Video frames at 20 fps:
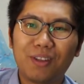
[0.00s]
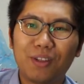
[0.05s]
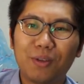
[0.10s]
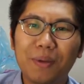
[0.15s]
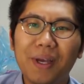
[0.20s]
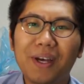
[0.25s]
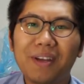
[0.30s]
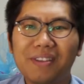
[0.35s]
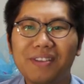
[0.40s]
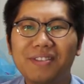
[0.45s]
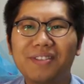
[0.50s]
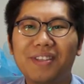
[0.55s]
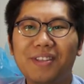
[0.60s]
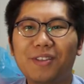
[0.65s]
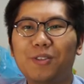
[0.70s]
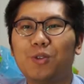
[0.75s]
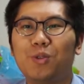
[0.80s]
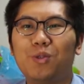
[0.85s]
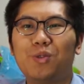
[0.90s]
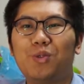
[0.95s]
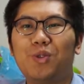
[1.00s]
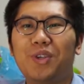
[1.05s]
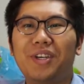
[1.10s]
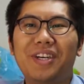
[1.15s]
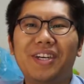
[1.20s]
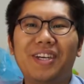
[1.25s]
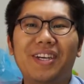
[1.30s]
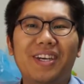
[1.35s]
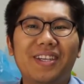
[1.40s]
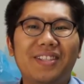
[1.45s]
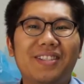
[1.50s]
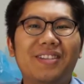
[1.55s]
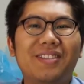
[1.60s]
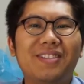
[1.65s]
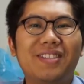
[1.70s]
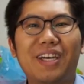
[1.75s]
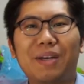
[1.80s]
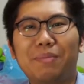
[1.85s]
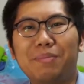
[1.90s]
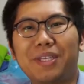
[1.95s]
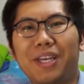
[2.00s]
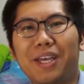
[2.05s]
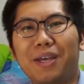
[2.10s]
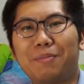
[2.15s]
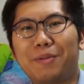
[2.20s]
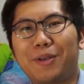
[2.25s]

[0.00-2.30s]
be honest, there really isn't something I'm